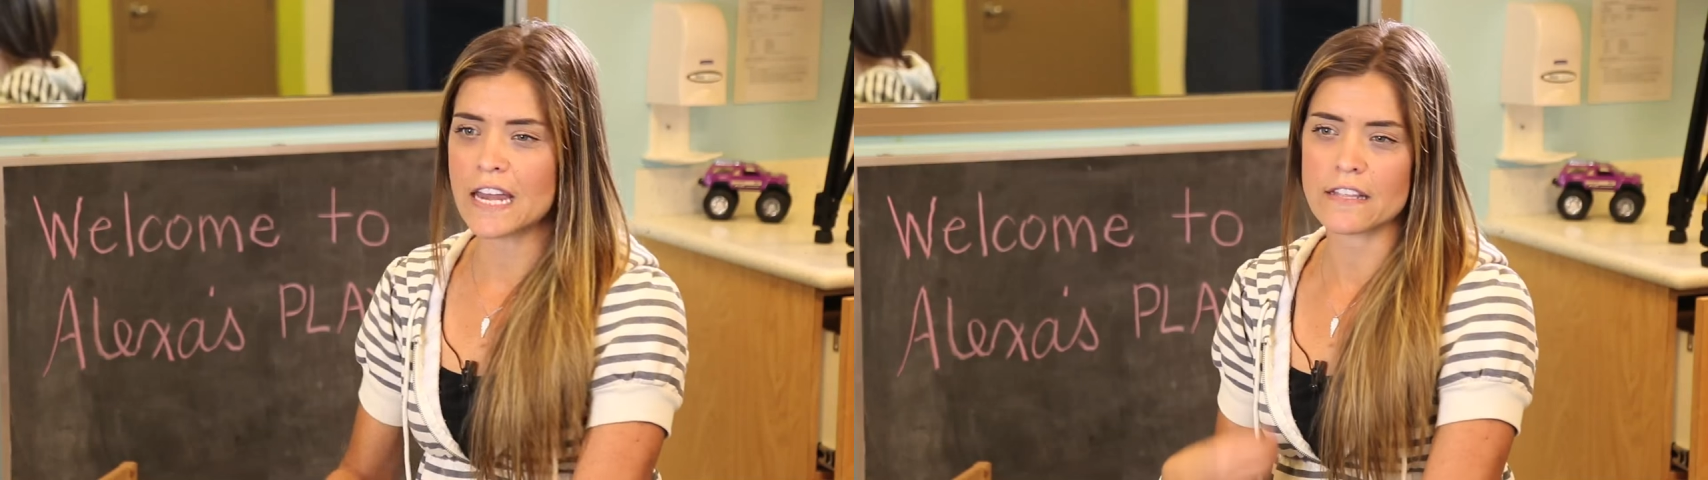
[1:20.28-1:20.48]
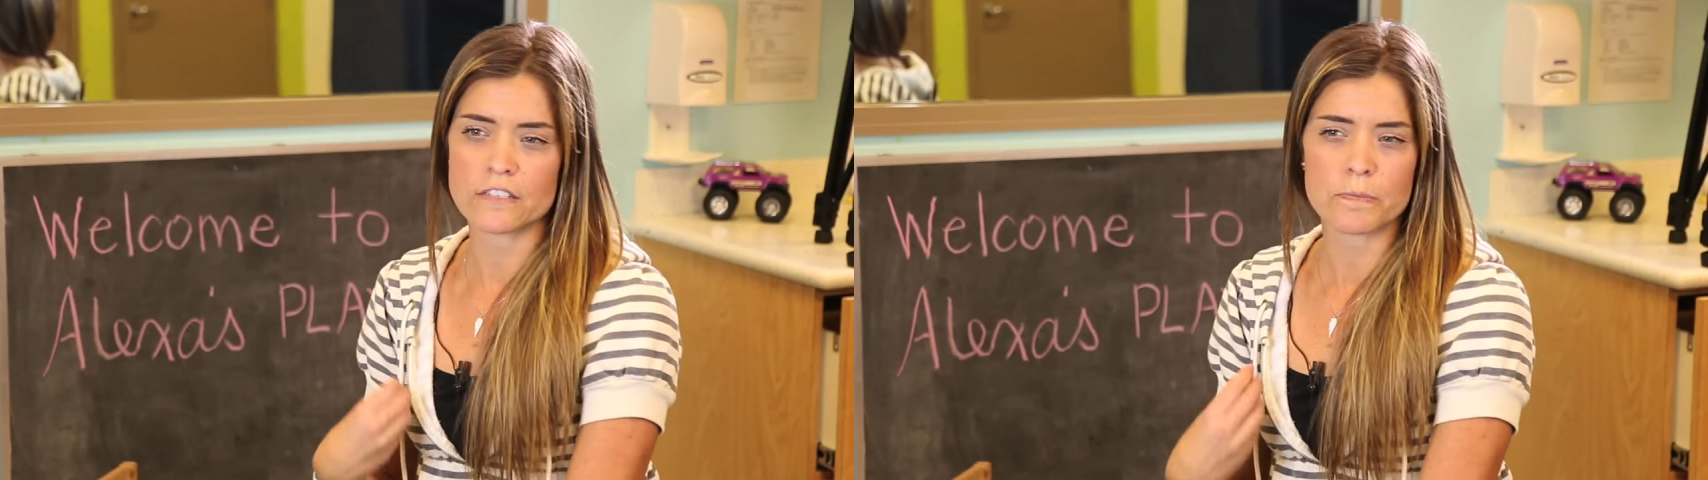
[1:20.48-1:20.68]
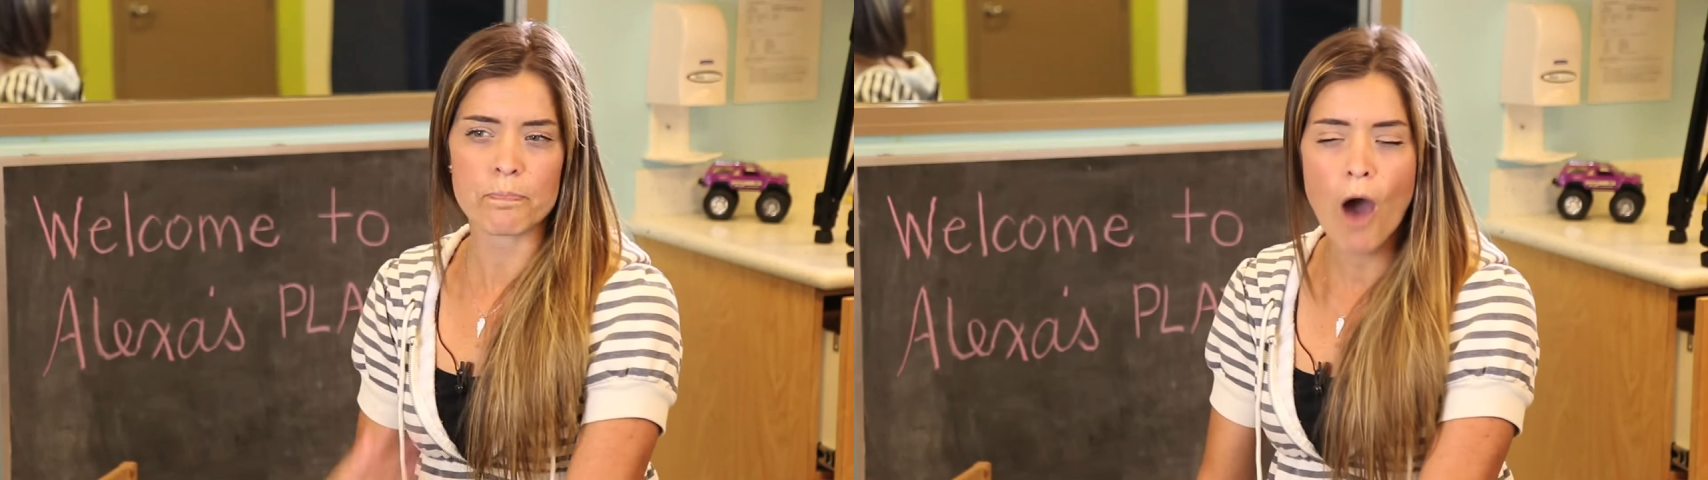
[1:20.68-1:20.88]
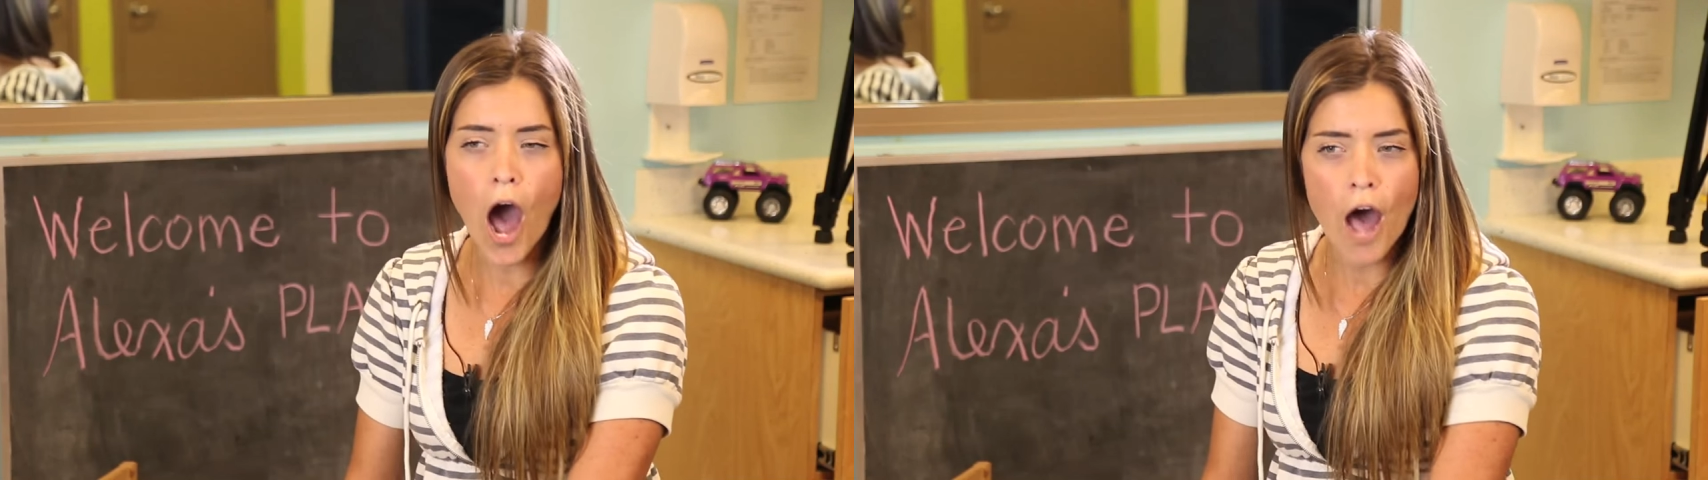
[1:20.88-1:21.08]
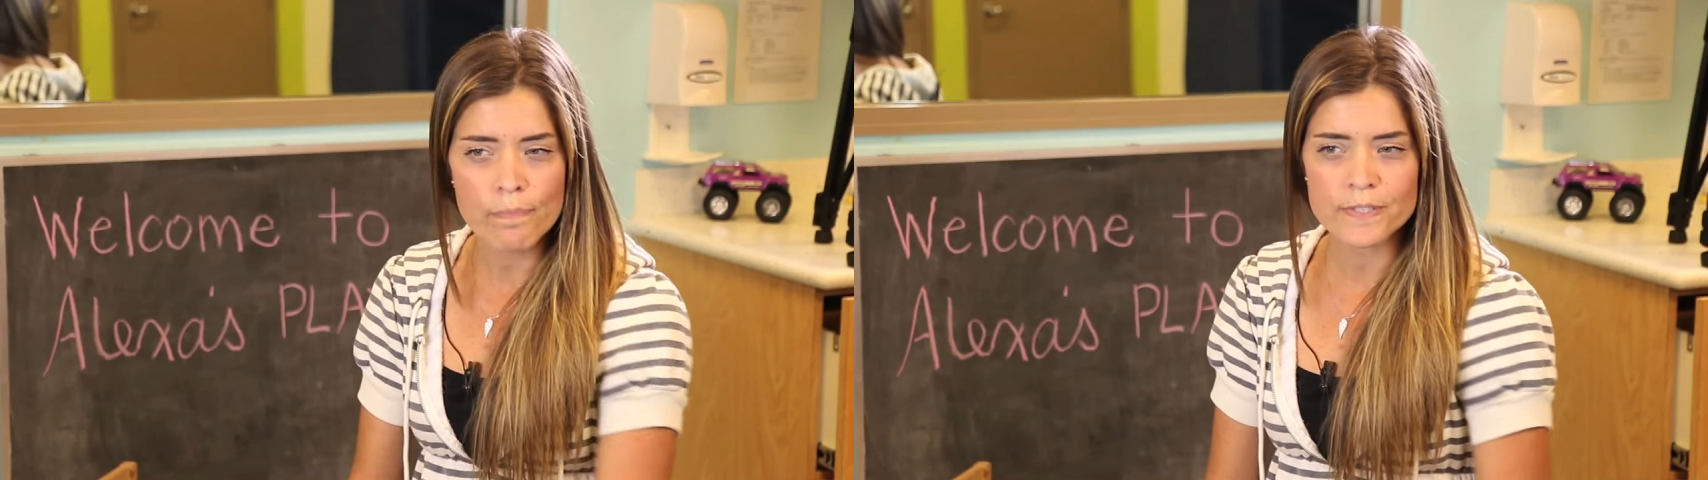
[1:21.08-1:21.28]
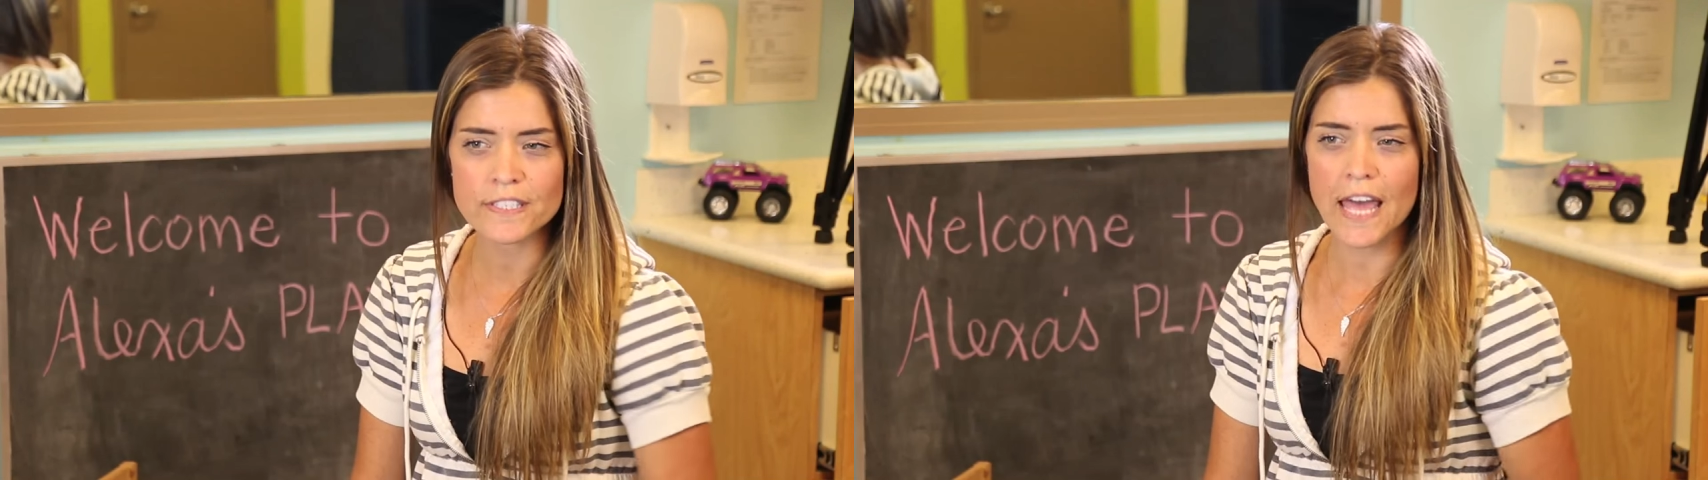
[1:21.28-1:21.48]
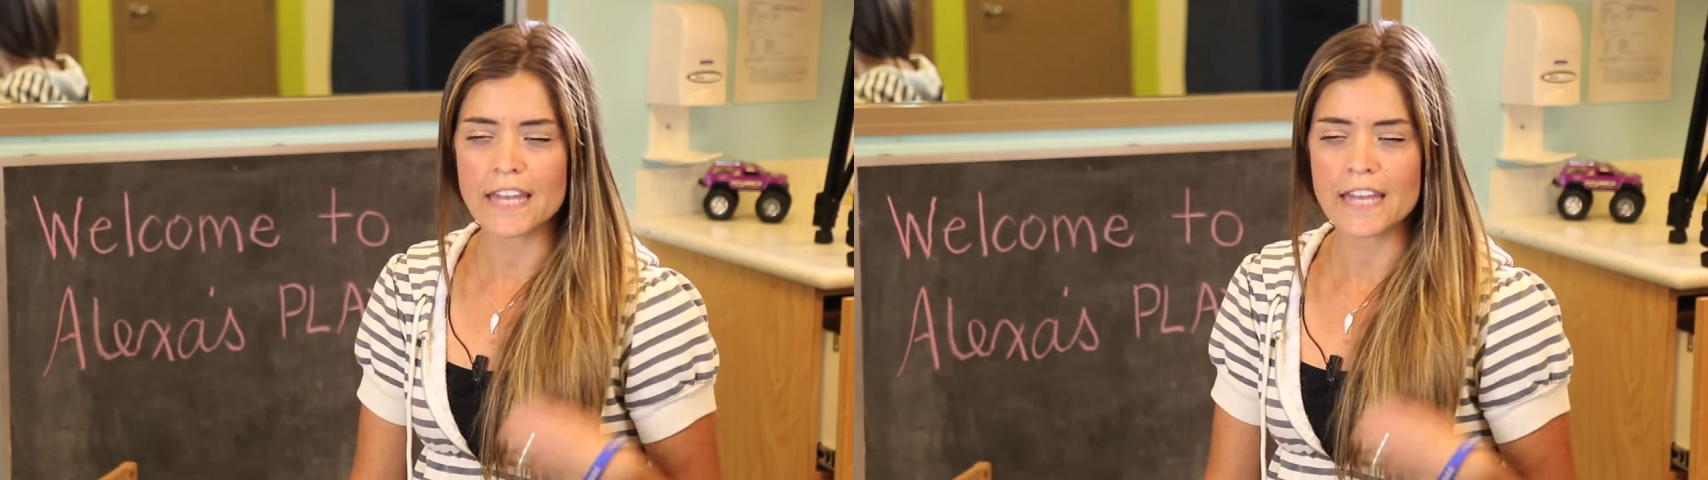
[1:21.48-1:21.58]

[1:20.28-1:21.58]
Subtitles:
and it just pops